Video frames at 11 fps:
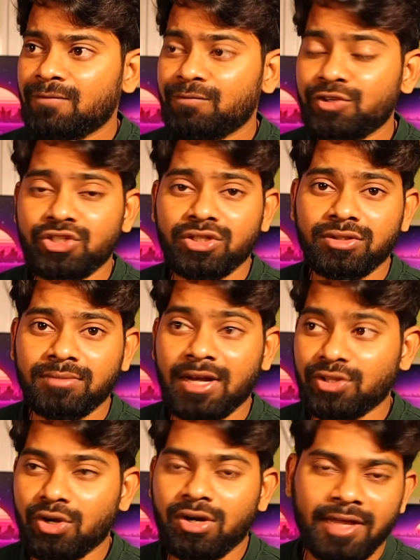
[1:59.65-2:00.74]
which I
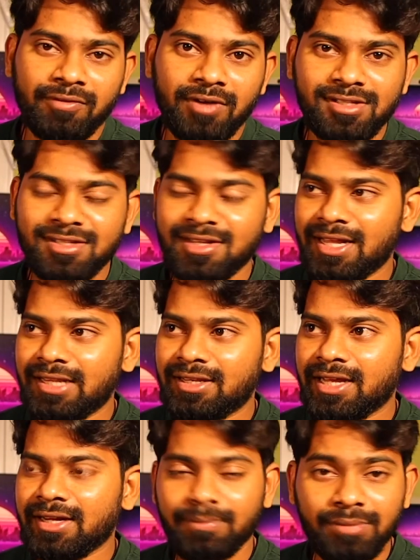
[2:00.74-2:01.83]
thought I was. And
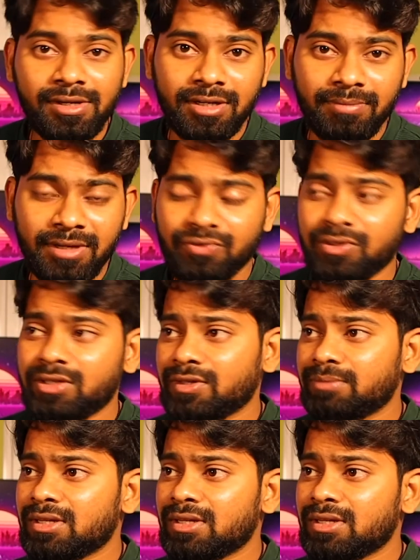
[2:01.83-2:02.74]
I completed my 21